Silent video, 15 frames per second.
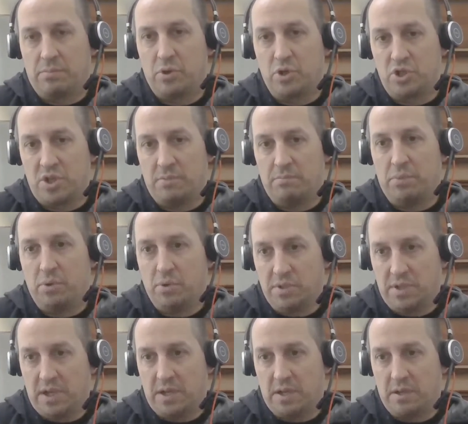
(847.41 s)
push and pull
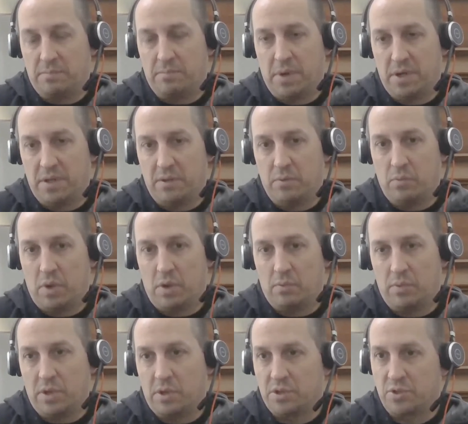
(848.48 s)
data, but
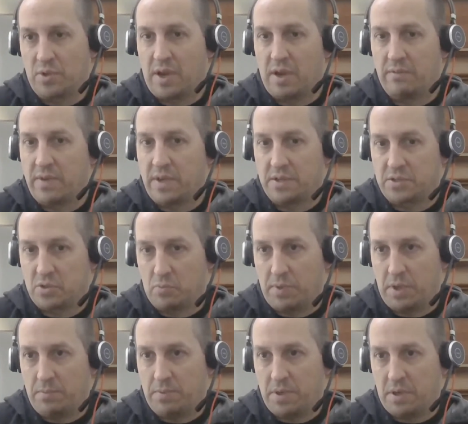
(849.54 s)
we also have a
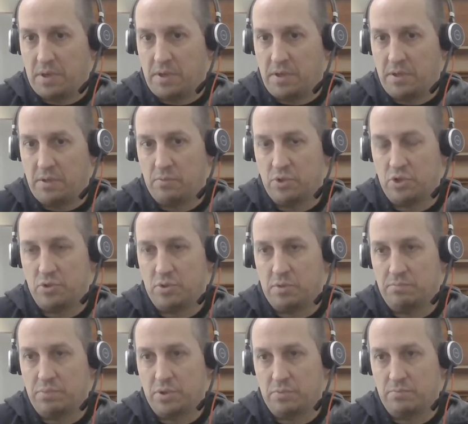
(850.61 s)
SOAP API, which you
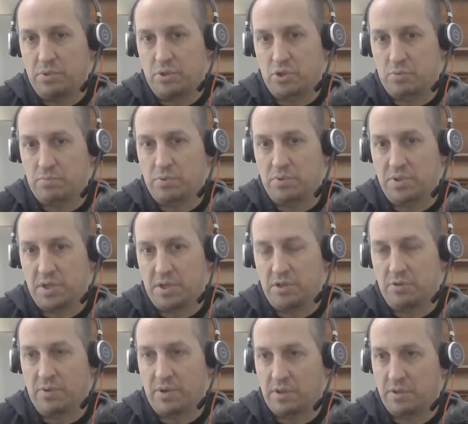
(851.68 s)
can push or pull
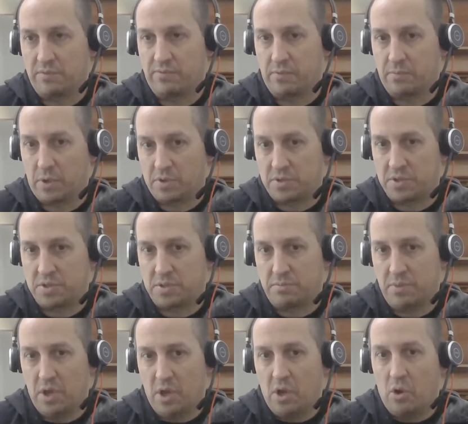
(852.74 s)
data directly from our
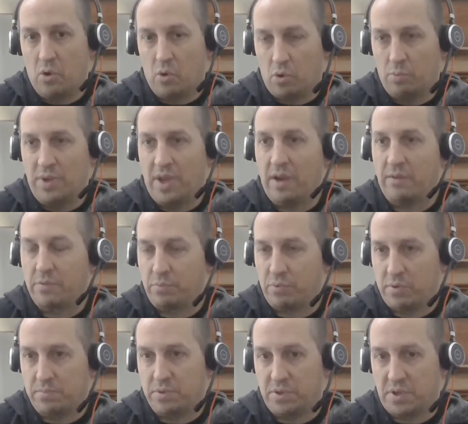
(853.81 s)
system, or we have the
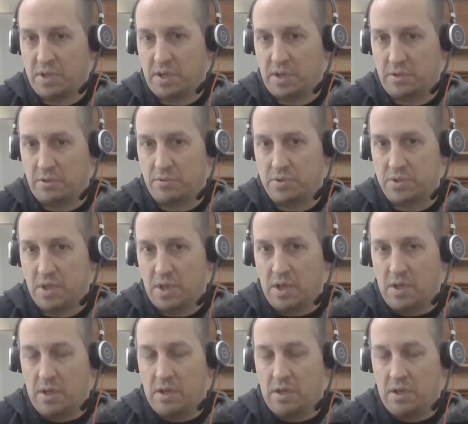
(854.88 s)
pre-built connectors